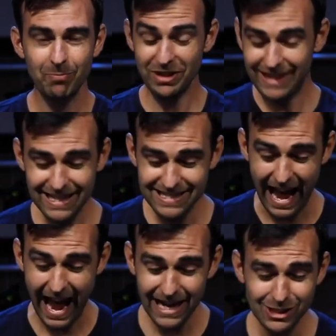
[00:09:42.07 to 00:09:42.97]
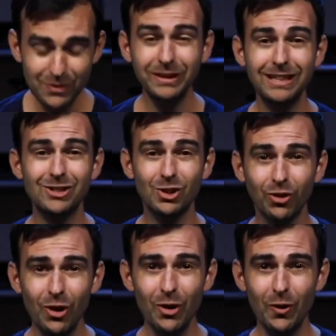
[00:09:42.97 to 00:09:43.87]
But that's actually
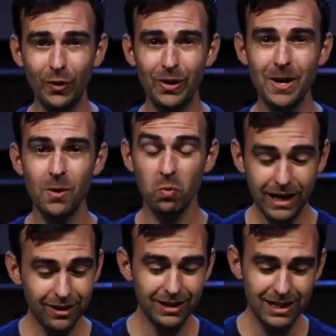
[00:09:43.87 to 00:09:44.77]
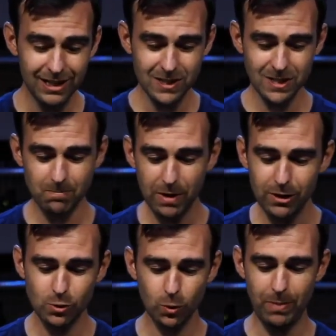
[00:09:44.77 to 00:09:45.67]
true. We are in a
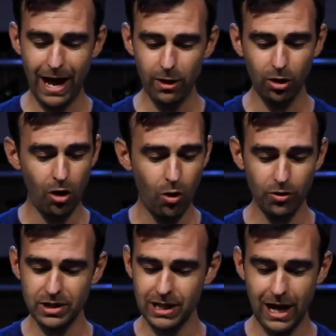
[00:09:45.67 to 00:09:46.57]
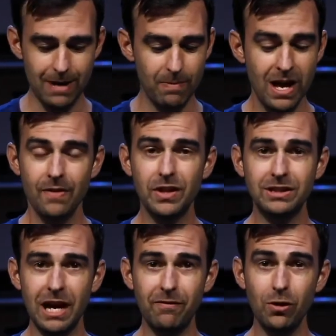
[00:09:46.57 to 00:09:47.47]
spiritual battle all the time. The
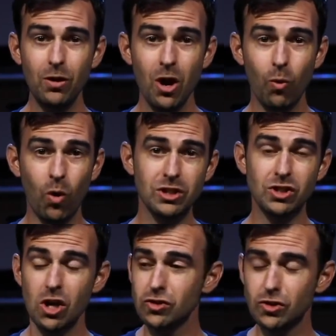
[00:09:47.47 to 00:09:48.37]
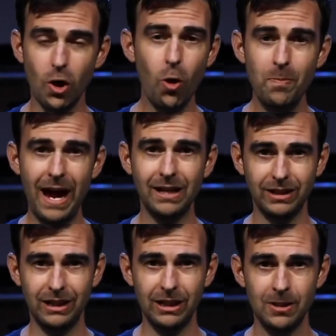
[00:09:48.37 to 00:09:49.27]
devil wants so
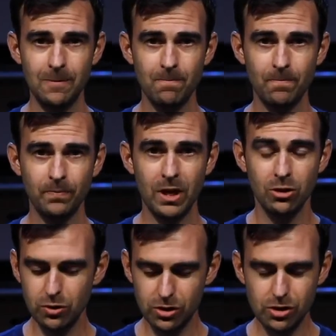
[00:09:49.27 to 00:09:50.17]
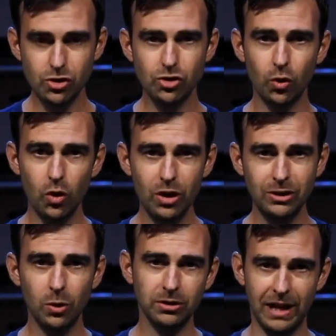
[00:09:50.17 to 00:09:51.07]
badly to destroy
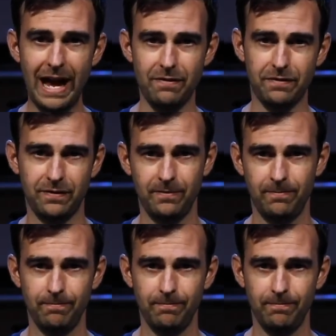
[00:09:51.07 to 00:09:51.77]
your life.